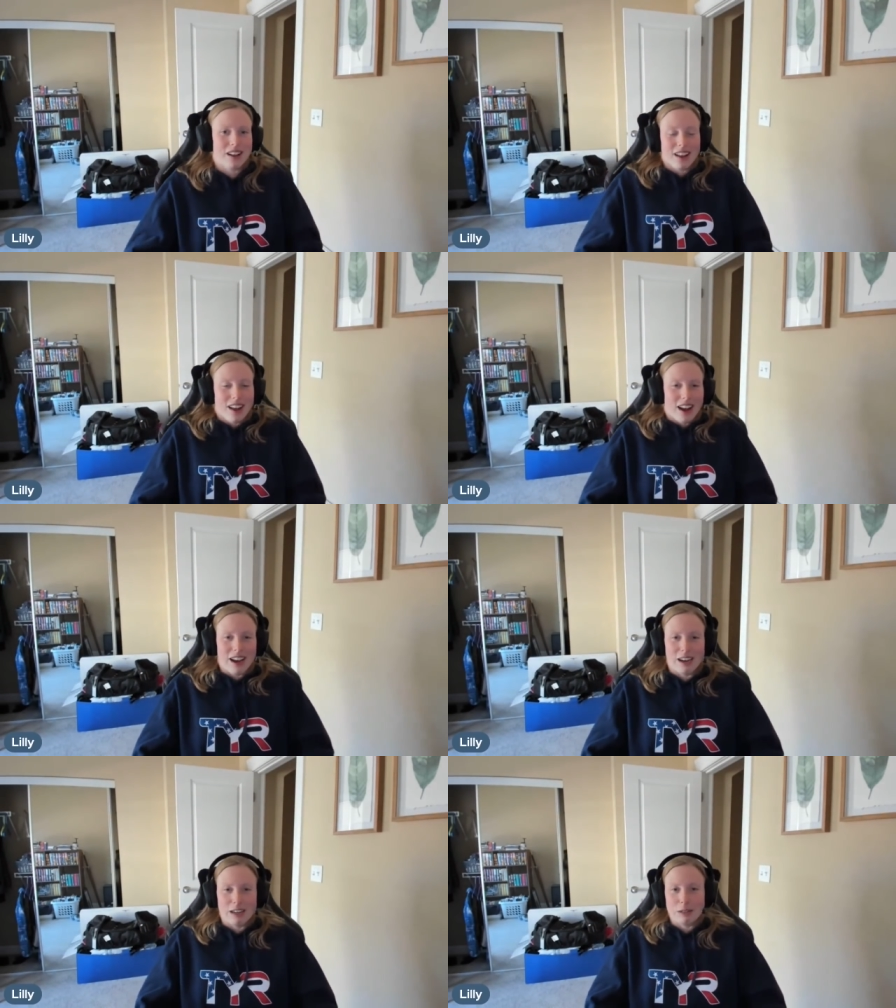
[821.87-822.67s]
But
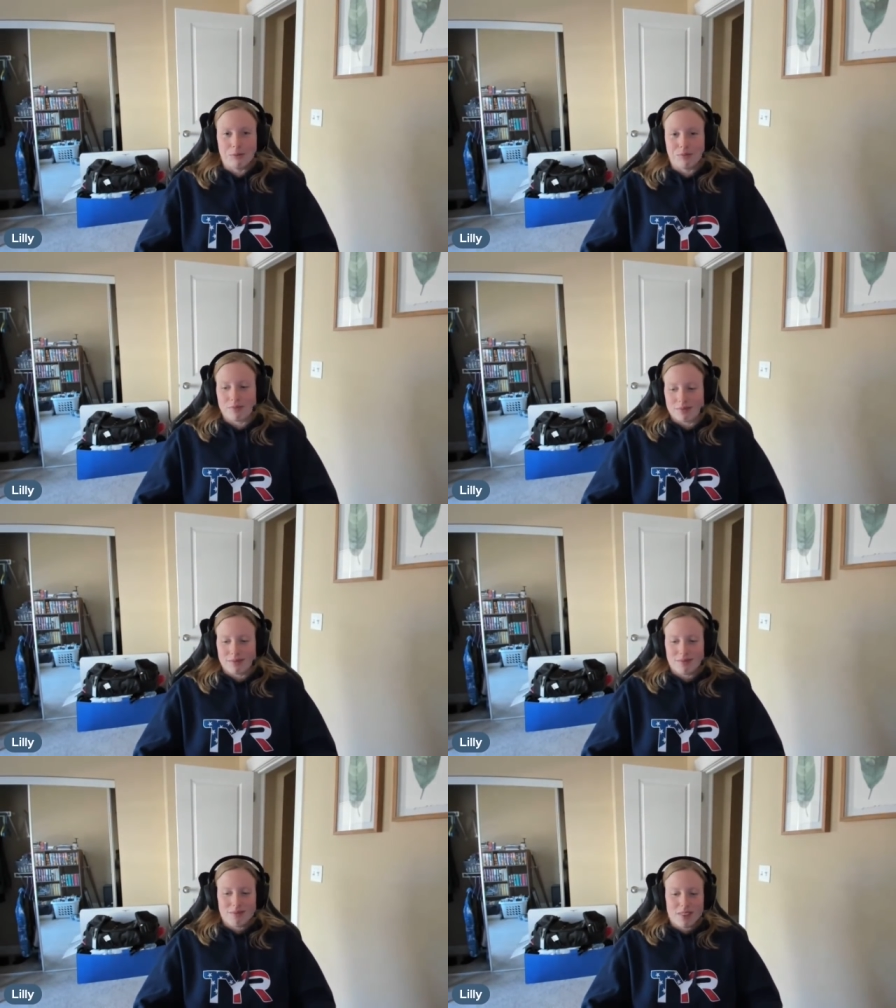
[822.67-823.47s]
um
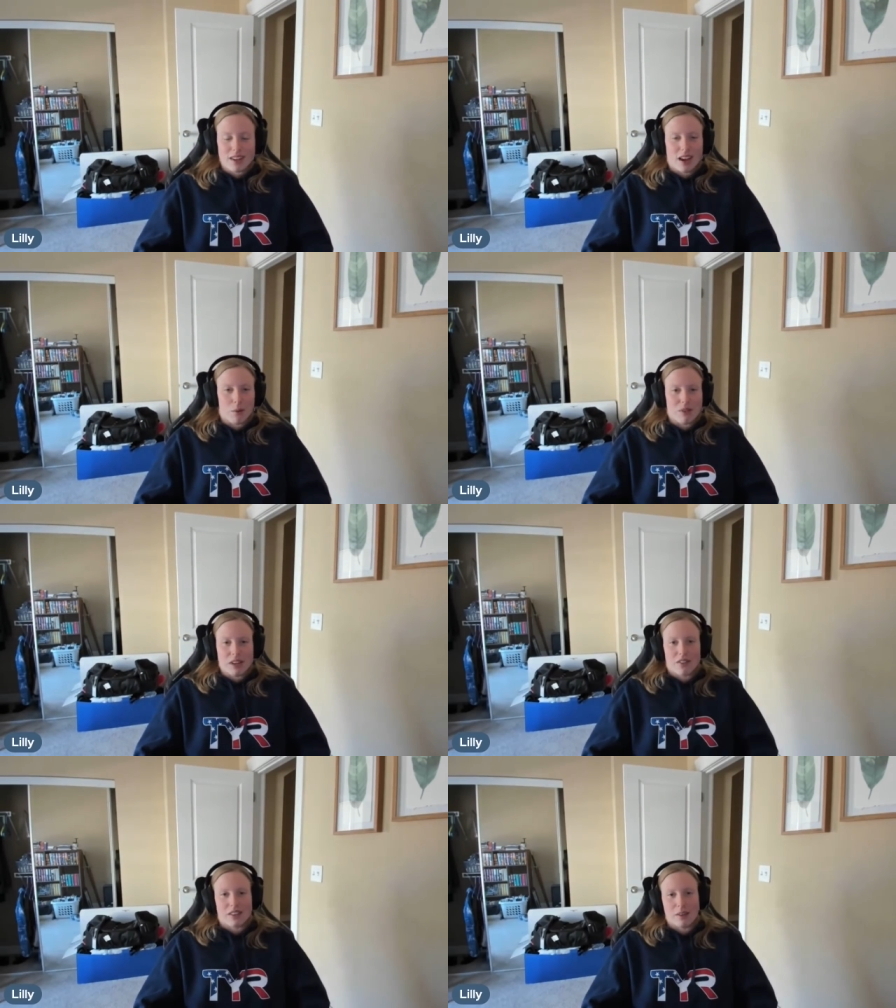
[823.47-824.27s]
yeah,
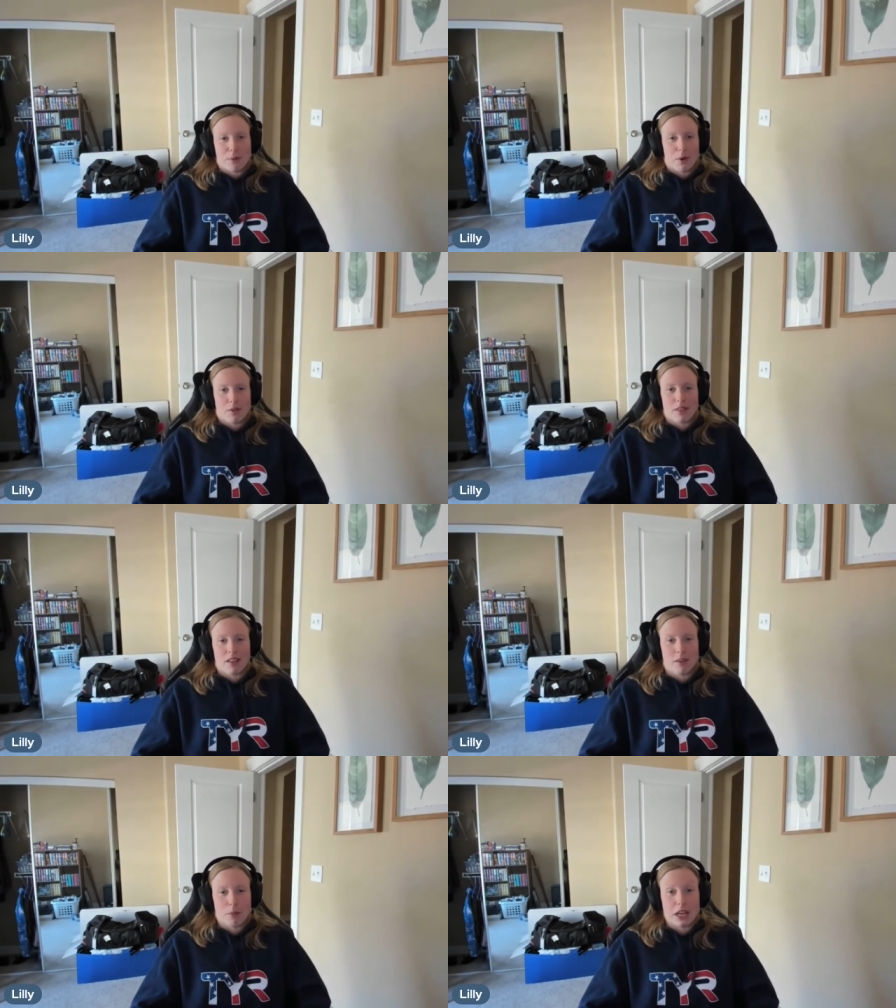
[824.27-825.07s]
we've definitely
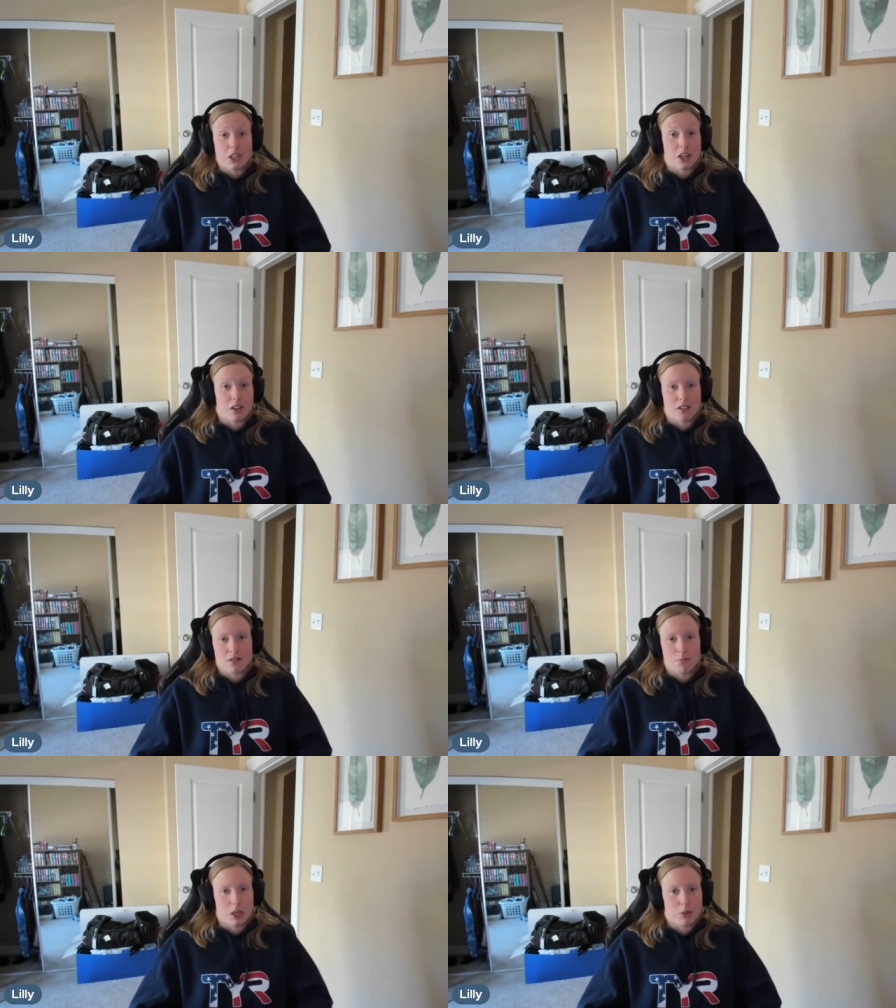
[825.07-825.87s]
both made each other
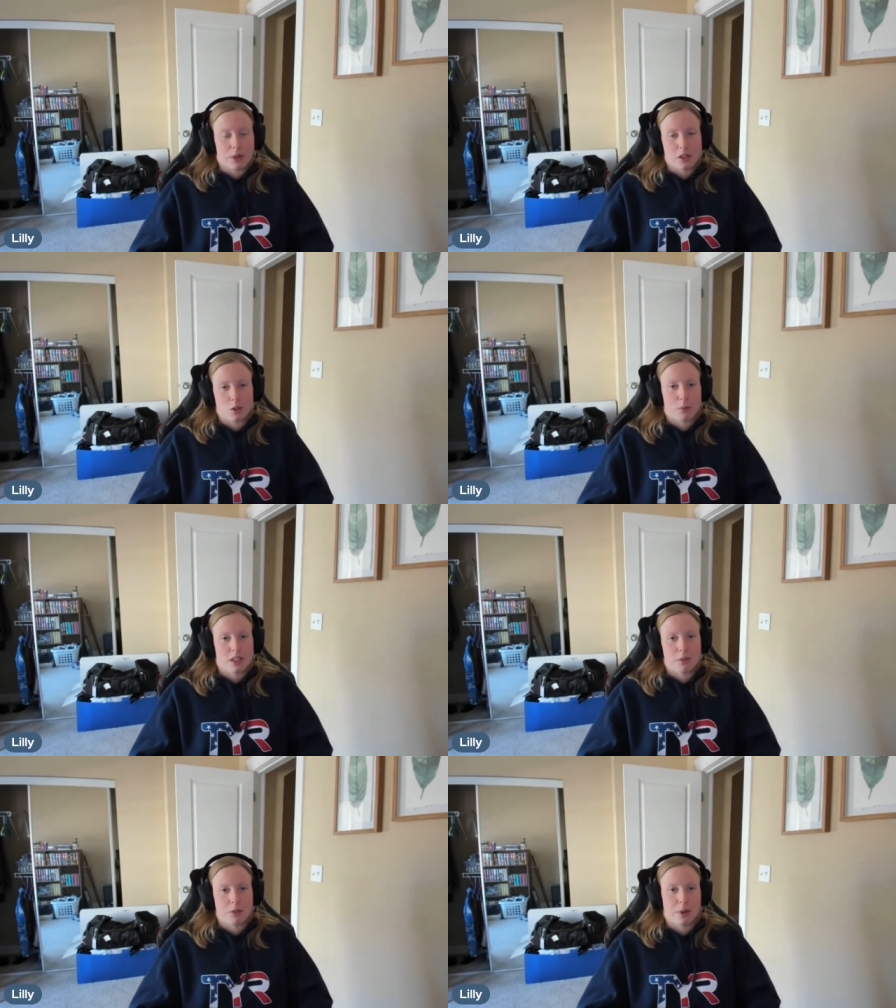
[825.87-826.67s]
much better
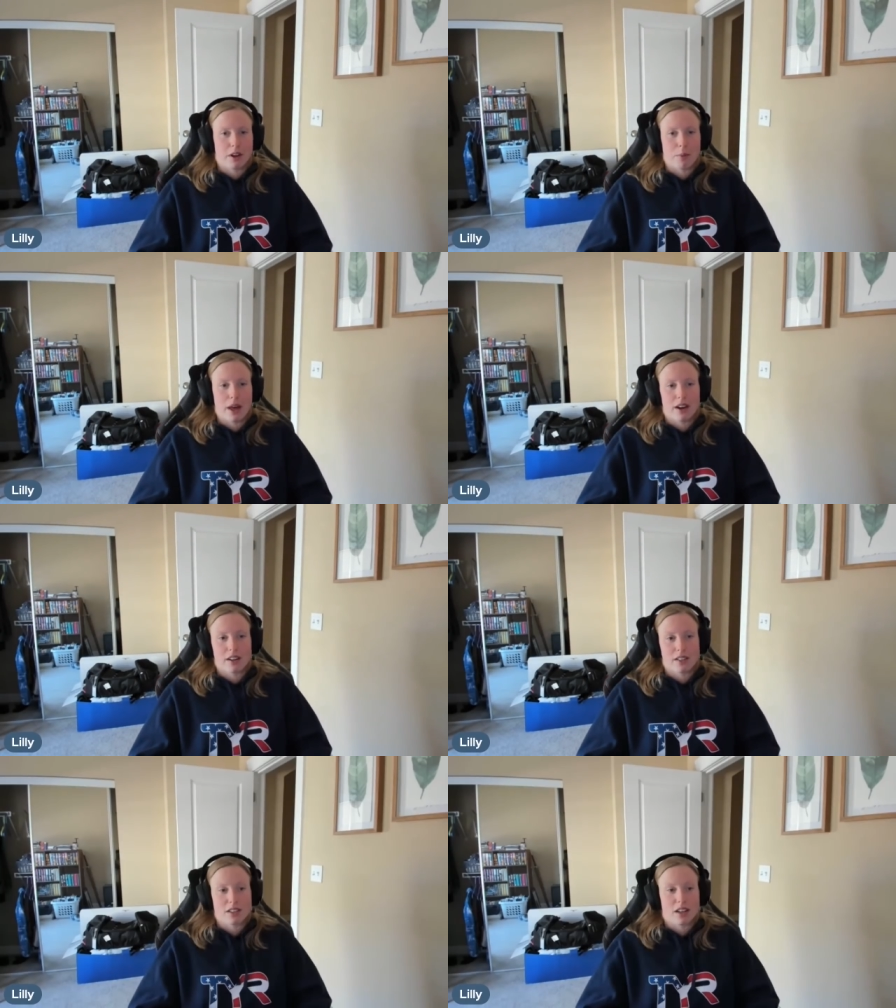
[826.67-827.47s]
swimmers, much better
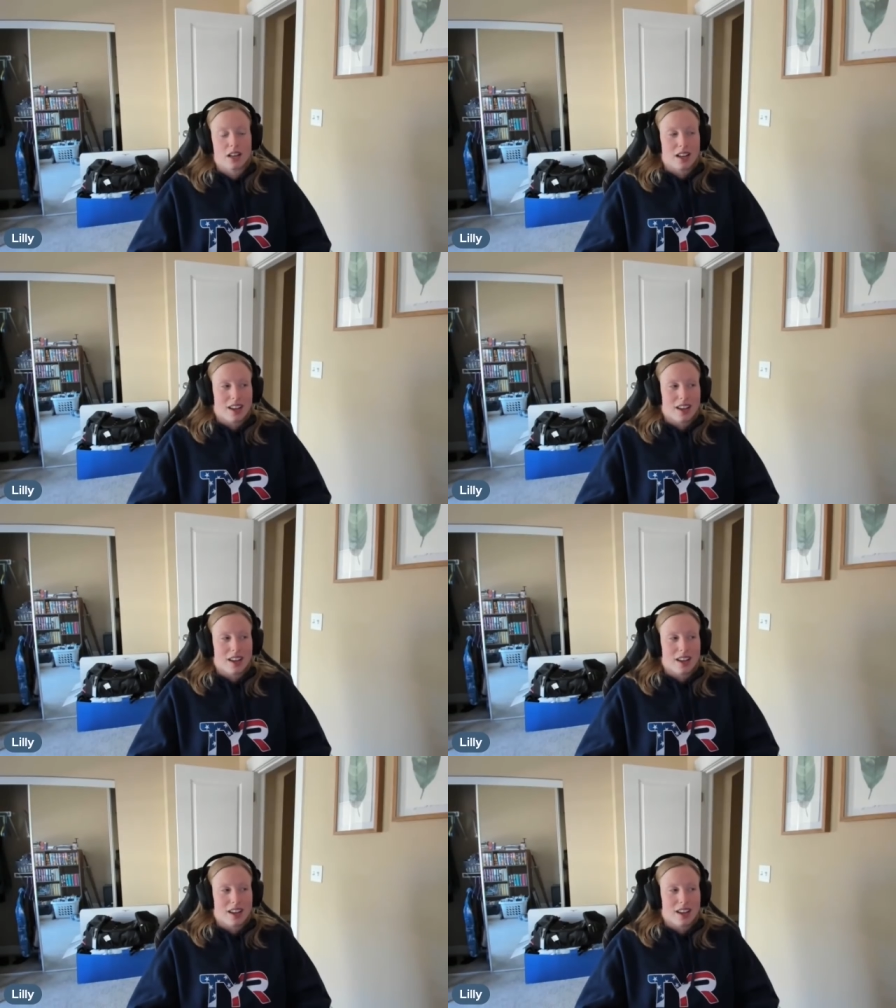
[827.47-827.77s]
competitors. And